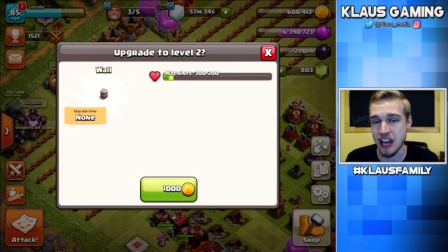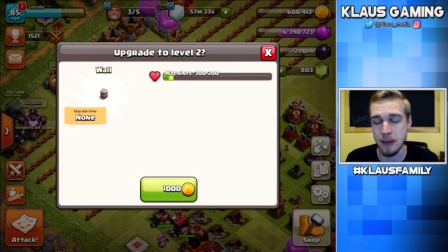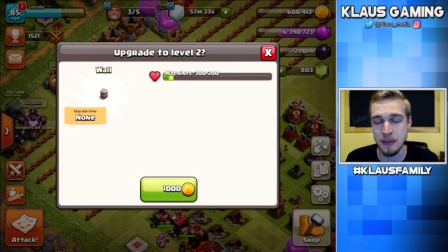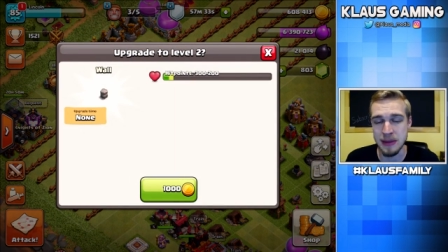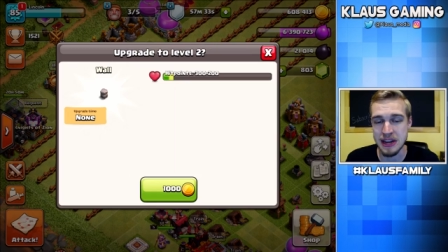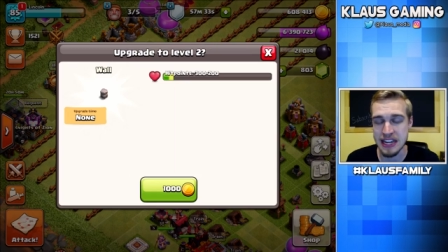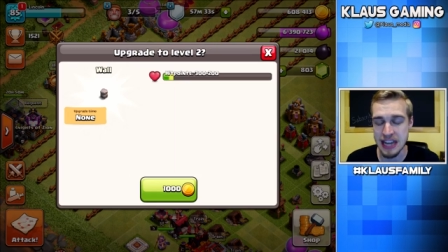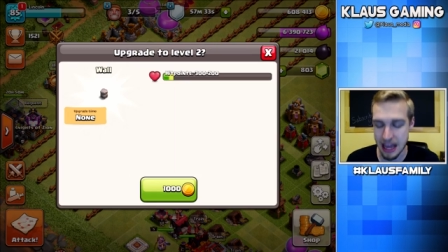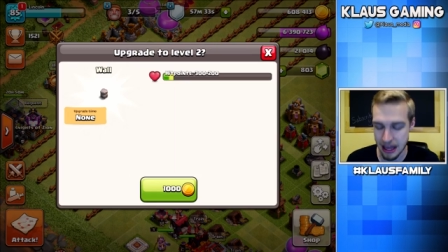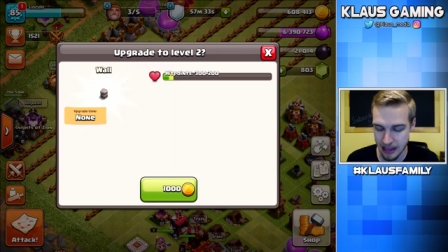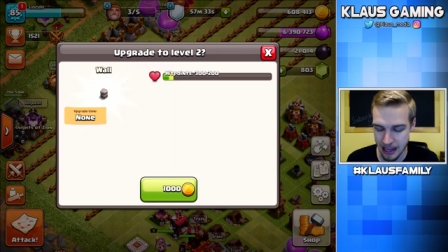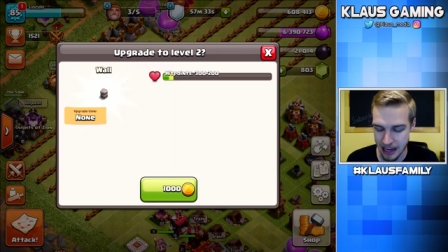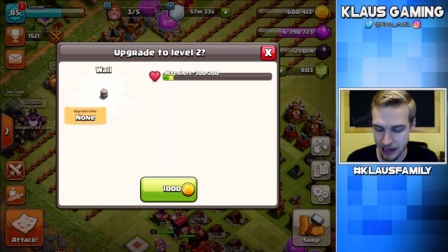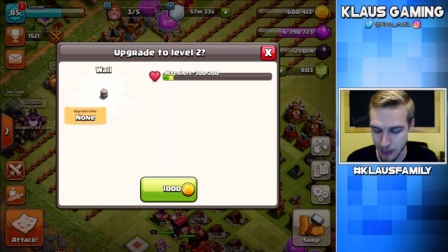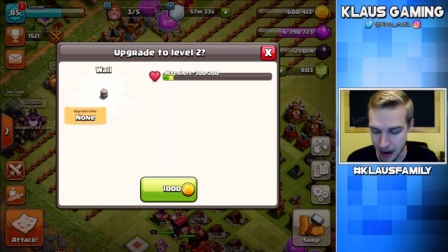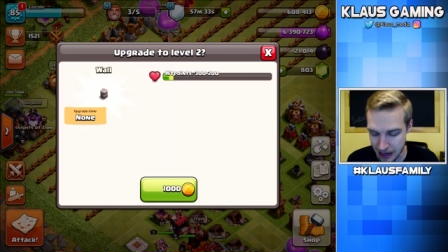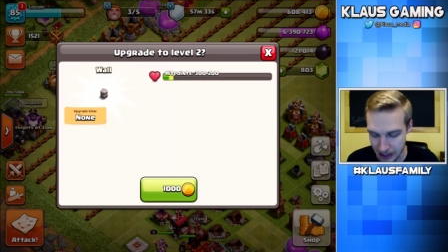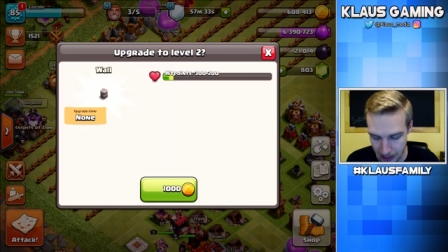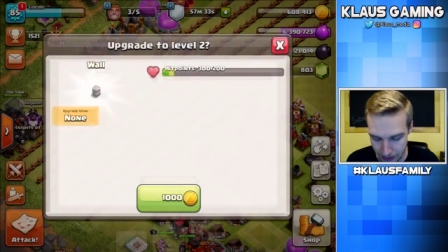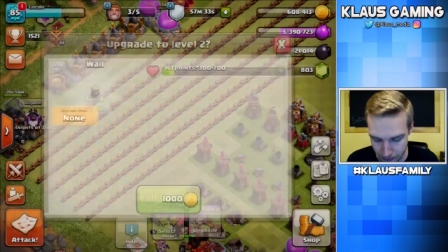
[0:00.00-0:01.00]
I mean, like
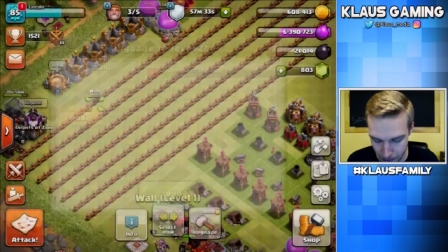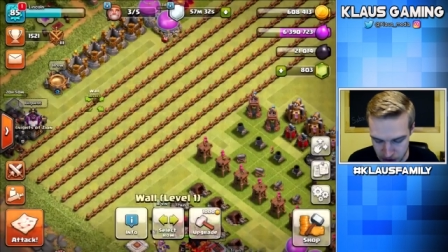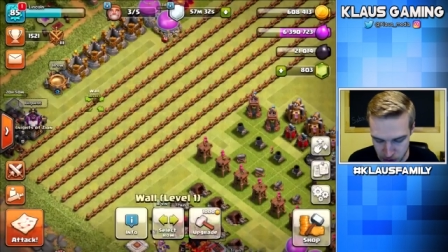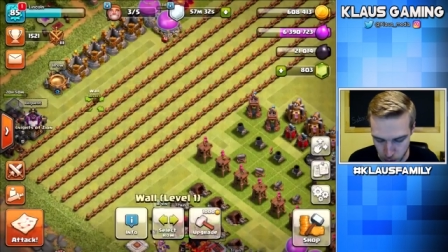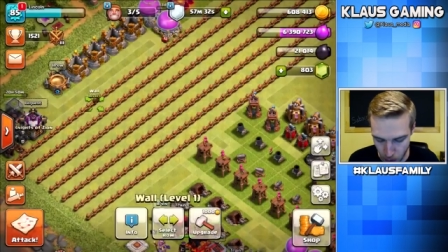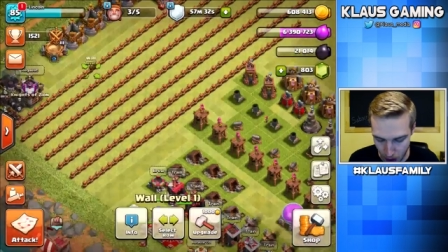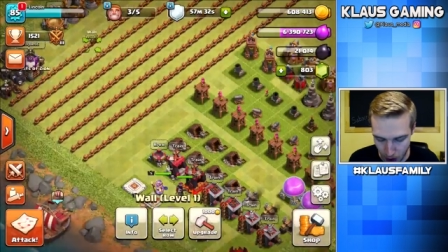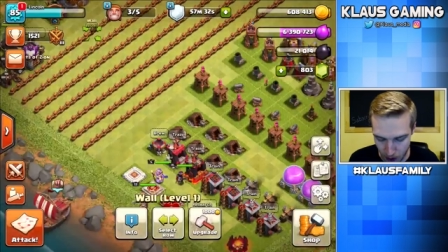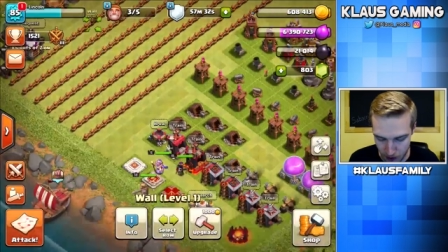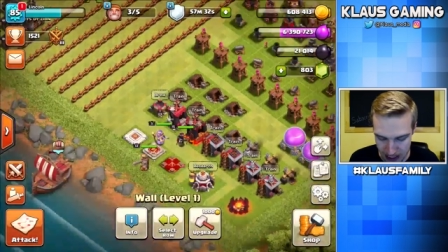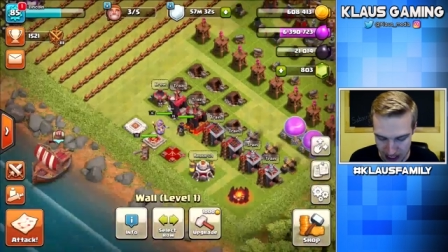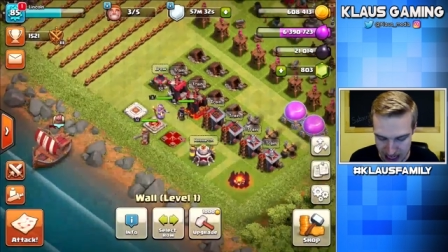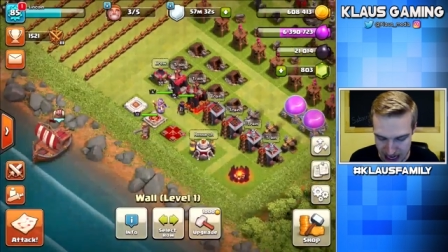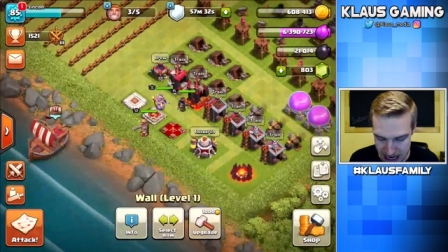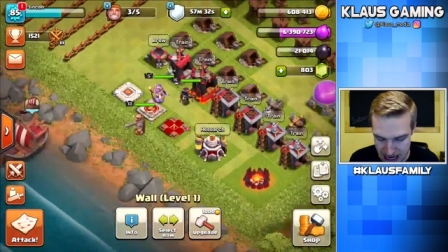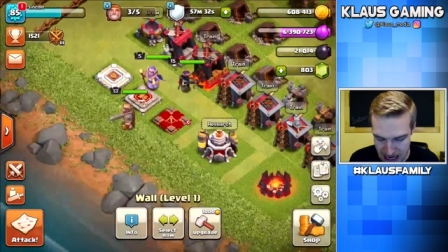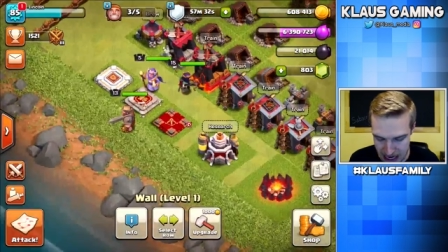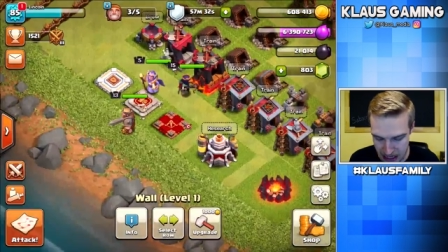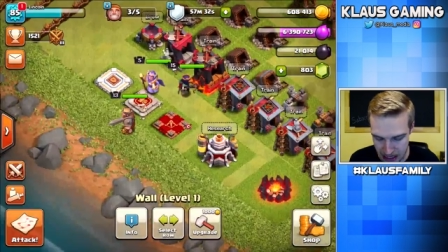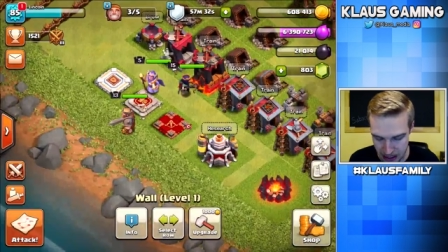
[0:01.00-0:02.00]
my level twelve
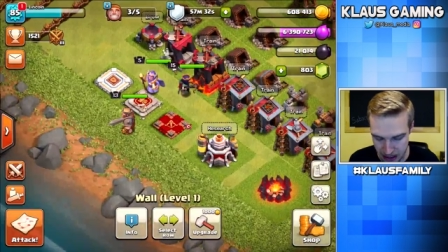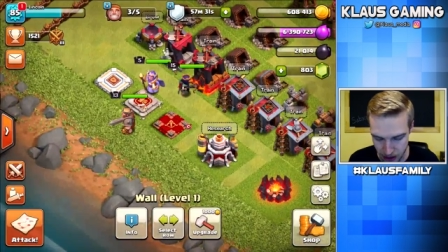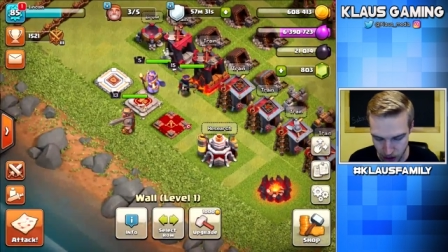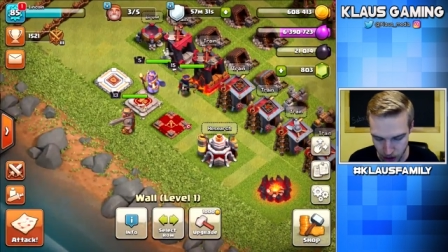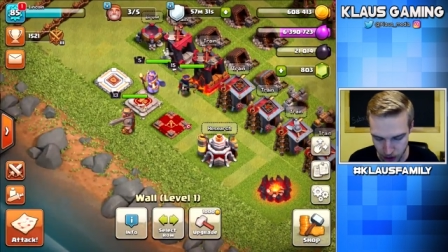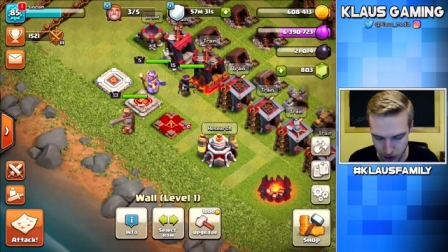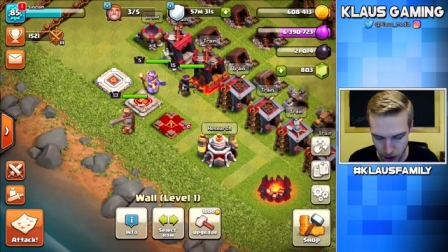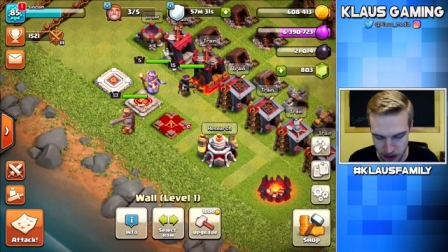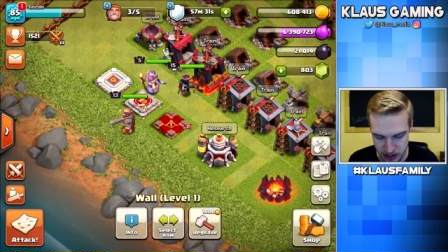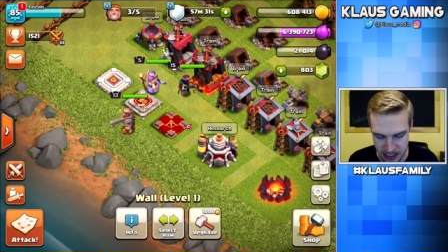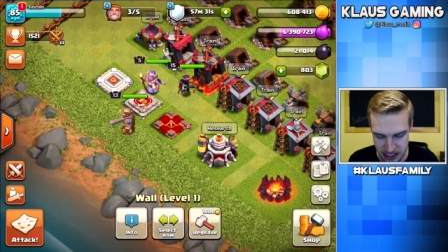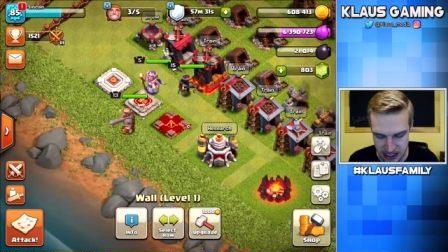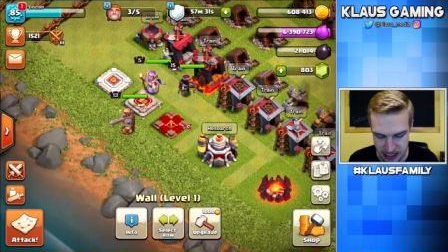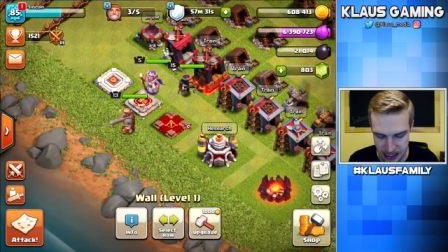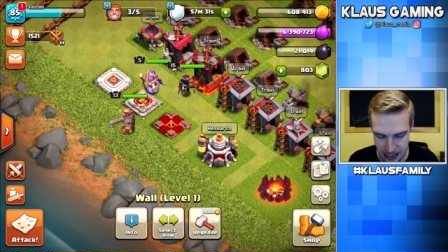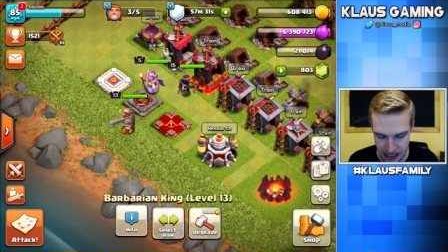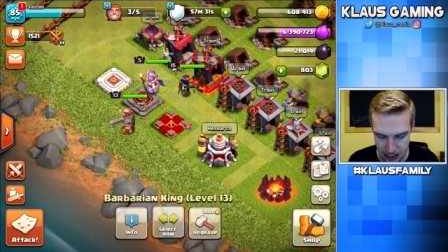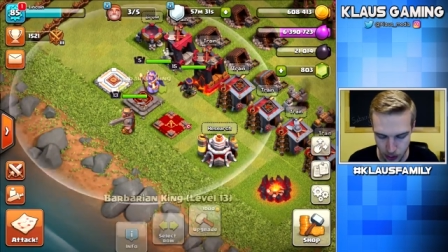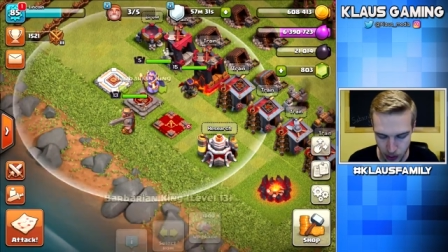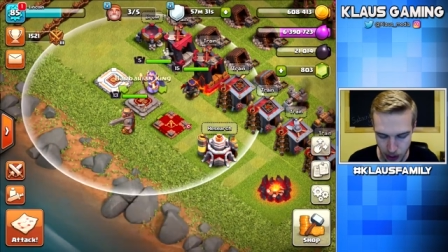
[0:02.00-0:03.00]
king or thirteen
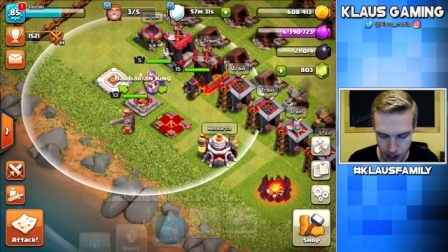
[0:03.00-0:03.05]
king,